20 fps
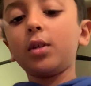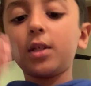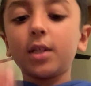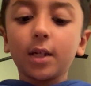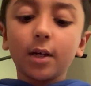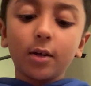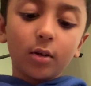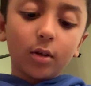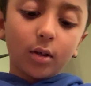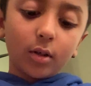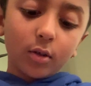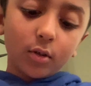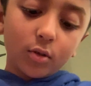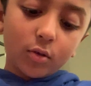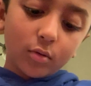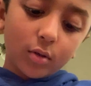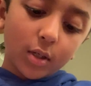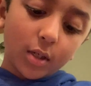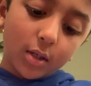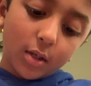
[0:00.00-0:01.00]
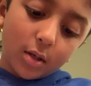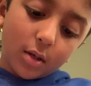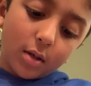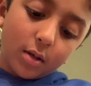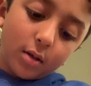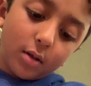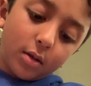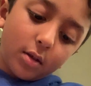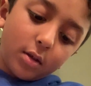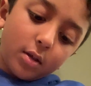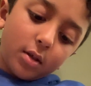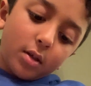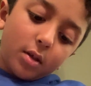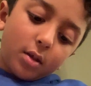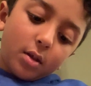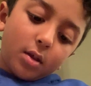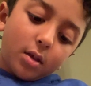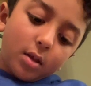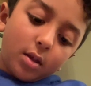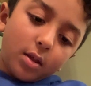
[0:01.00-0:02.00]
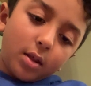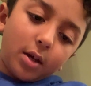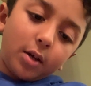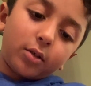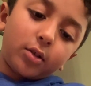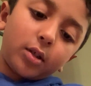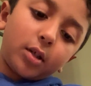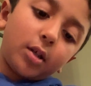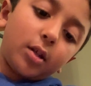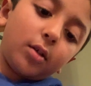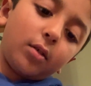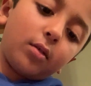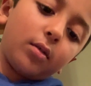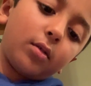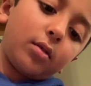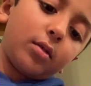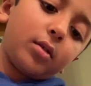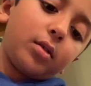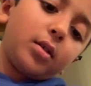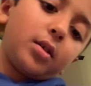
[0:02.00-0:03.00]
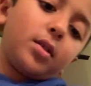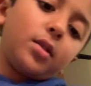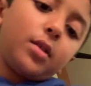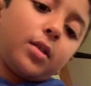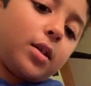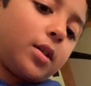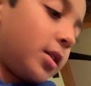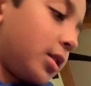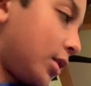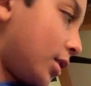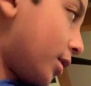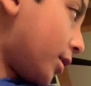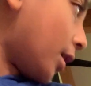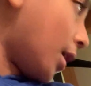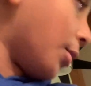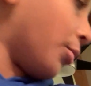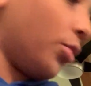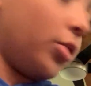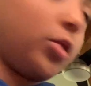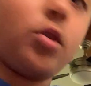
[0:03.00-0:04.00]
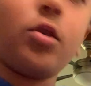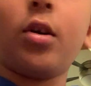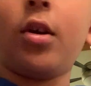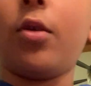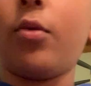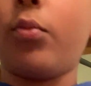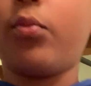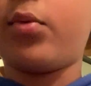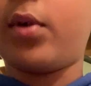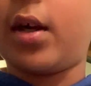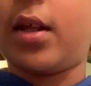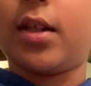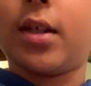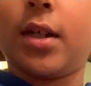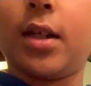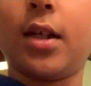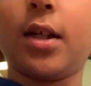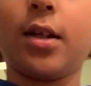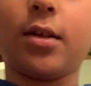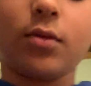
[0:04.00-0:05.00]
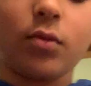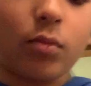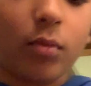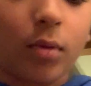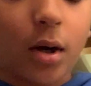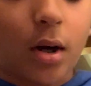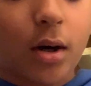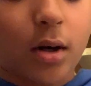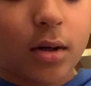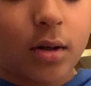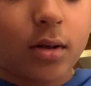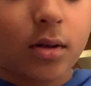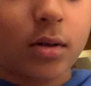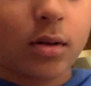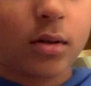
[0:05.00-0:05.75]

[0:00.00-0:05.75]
down onto it. Now it's getting, this is the time when you're gonna really need the rock.